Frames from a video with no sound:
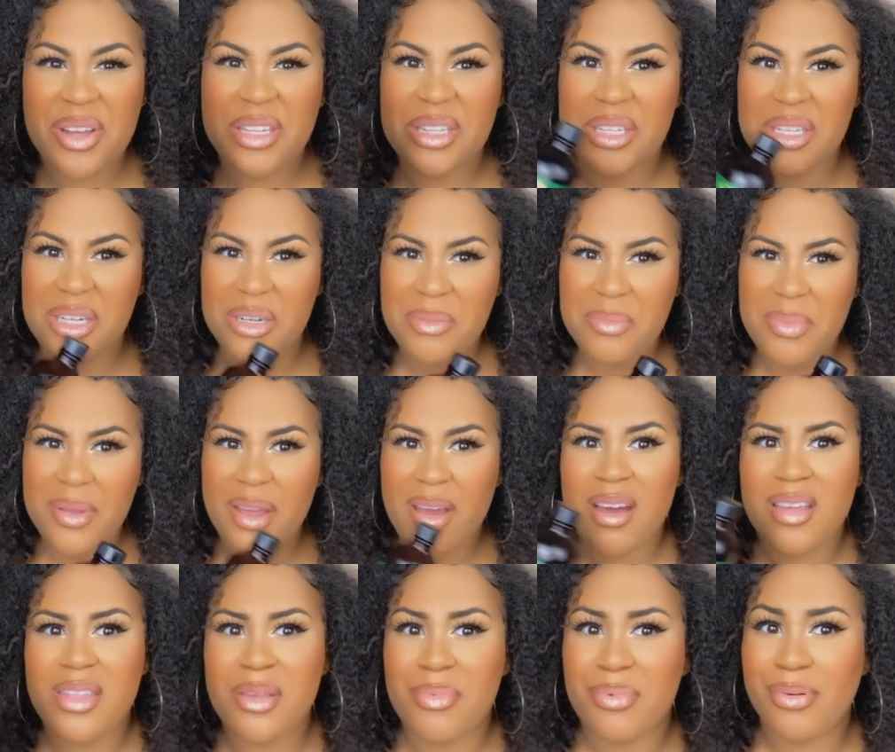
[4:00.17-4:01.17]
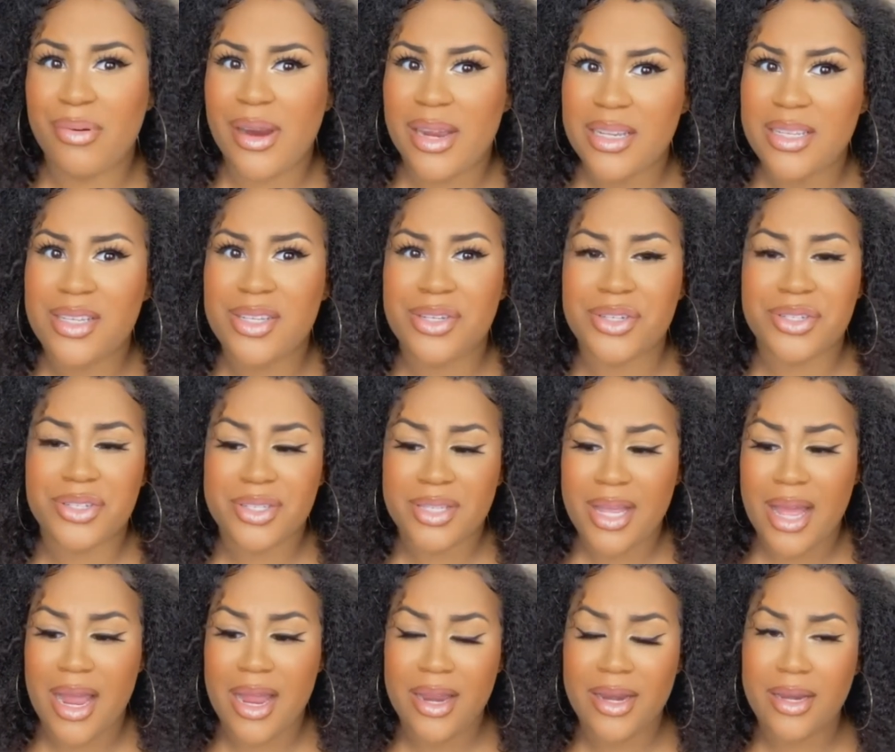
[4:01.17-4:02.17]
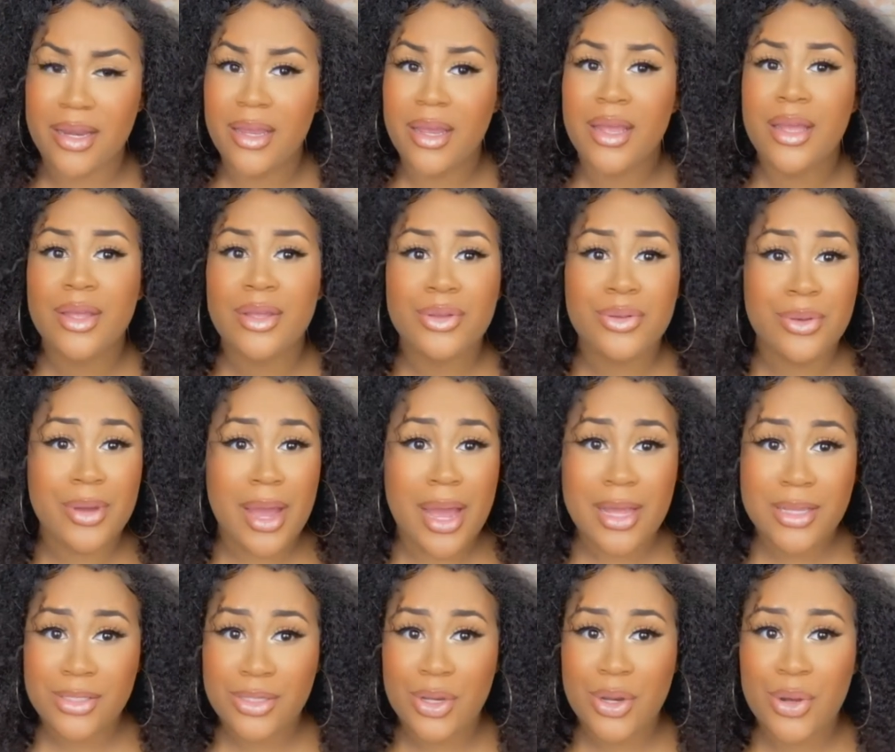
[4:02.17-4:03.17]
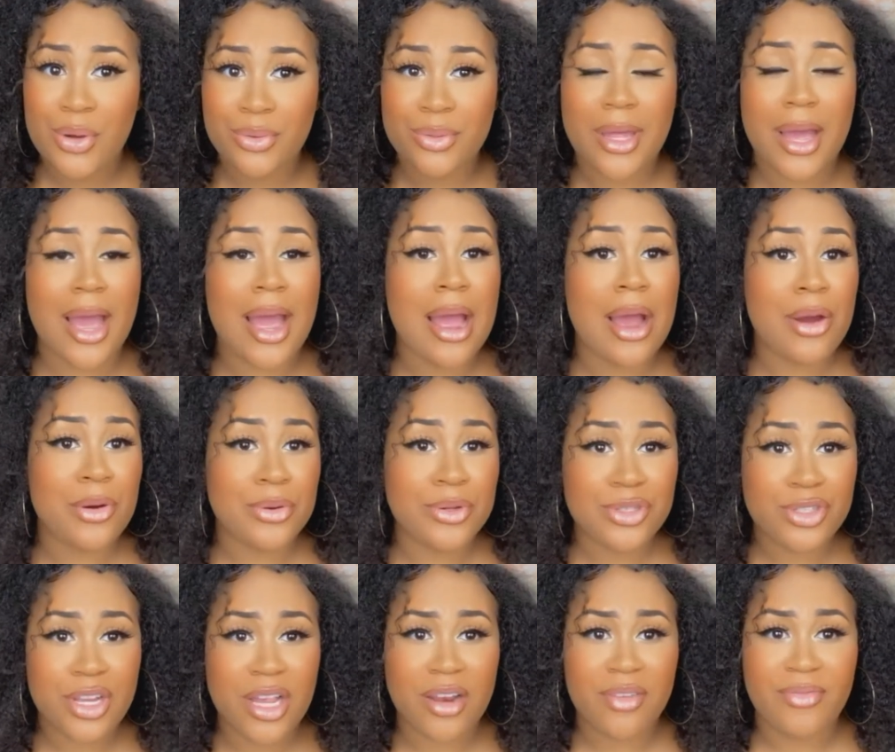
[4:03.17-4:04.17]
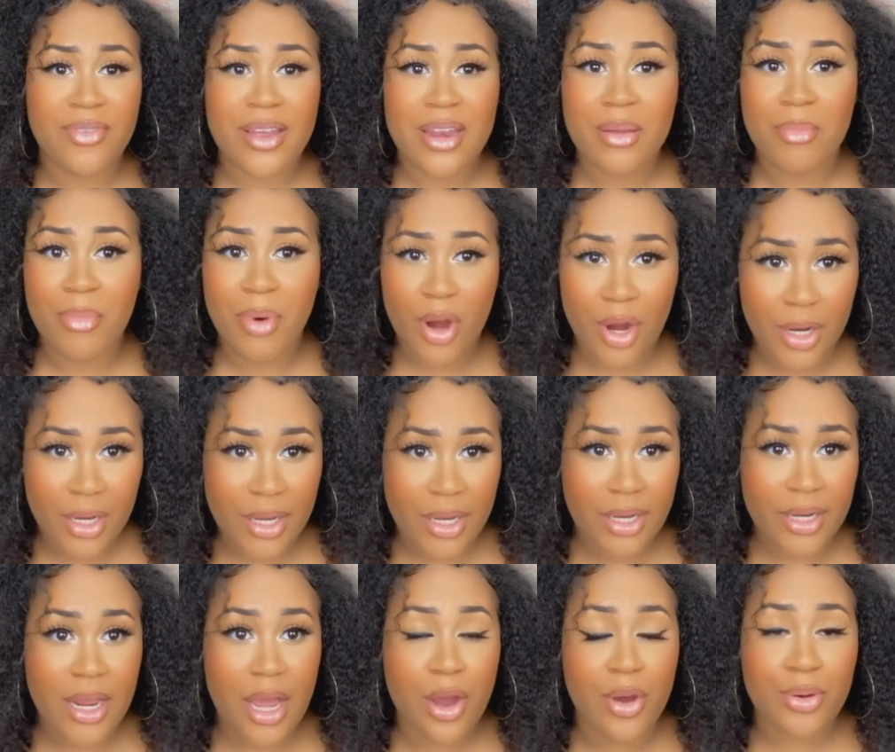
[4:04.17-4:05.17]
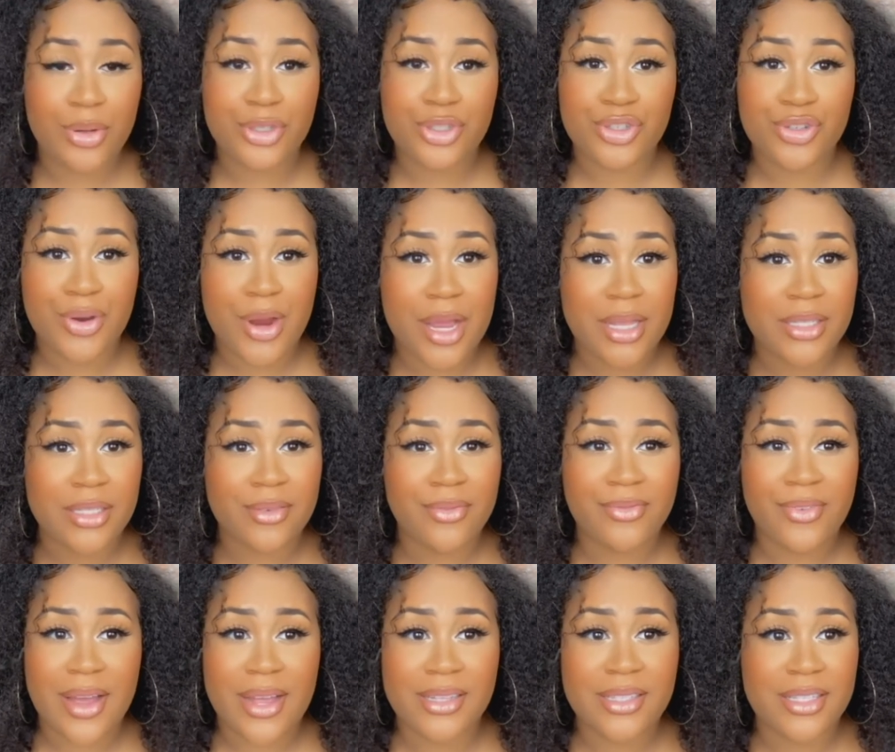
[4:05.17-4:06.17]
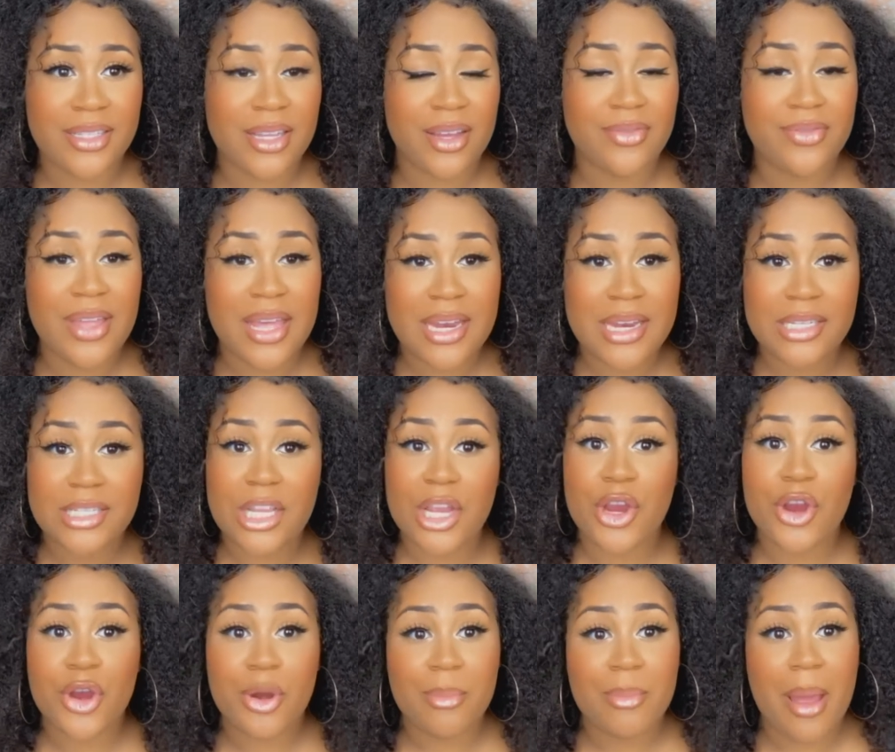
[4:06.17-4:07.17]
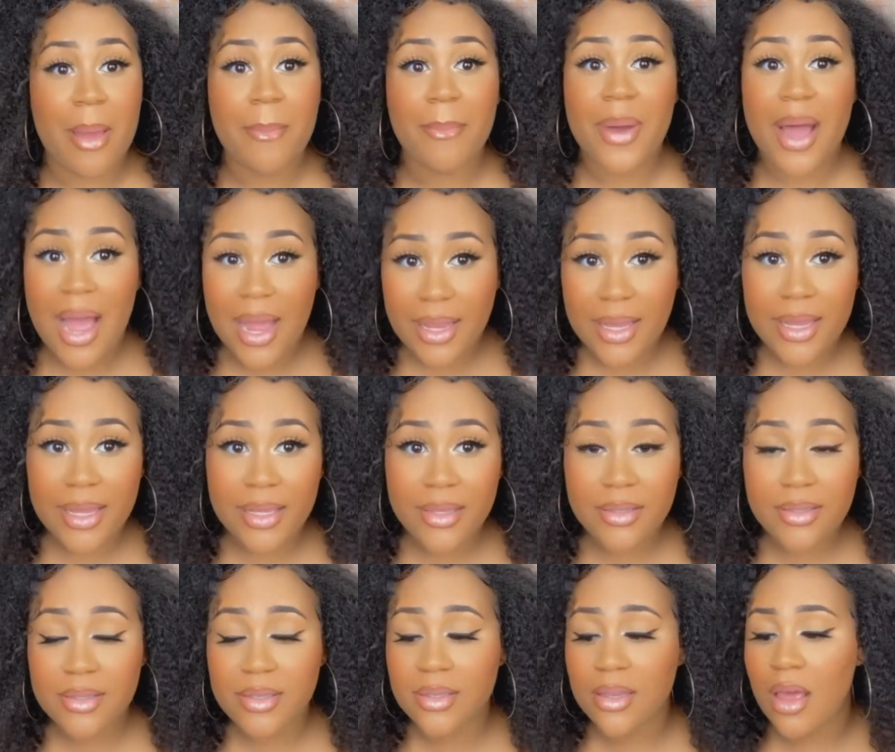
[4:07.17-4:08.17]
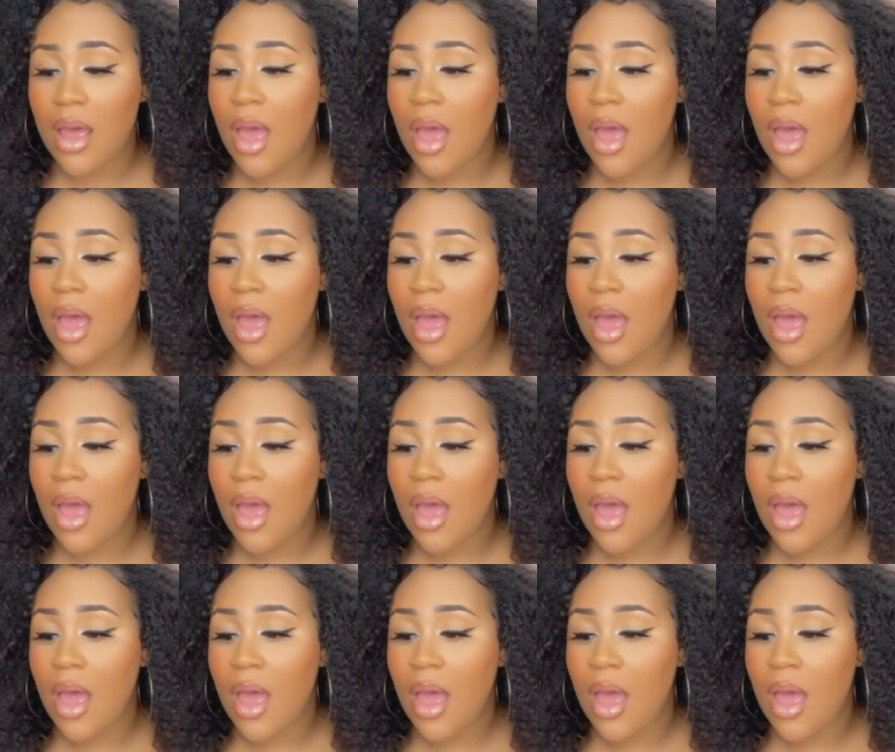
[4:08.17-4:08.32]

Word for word: a little bit on the pricier side. You guys know that I always try to find a bargain. I always try to find stuff that doesn't hurt my pockets.